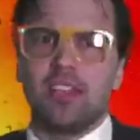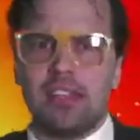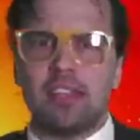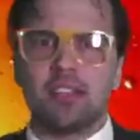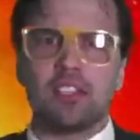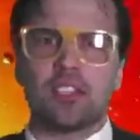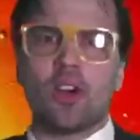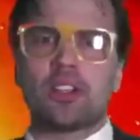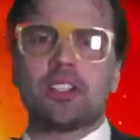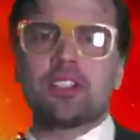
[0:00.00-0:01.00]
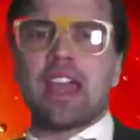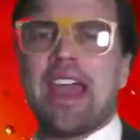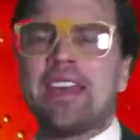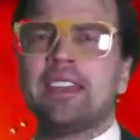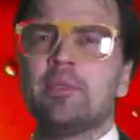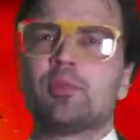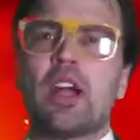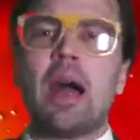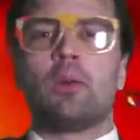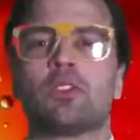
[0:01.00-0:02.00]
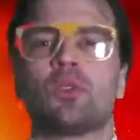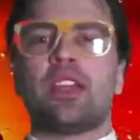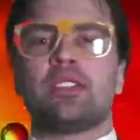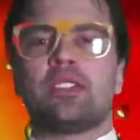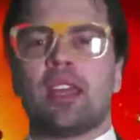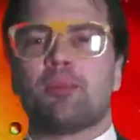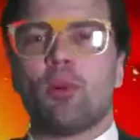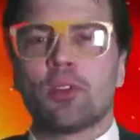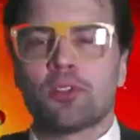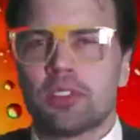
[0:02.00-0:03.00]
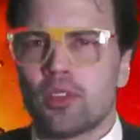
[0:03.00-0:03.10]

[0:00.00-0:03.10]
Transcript: English artist Andy Brown created a portrait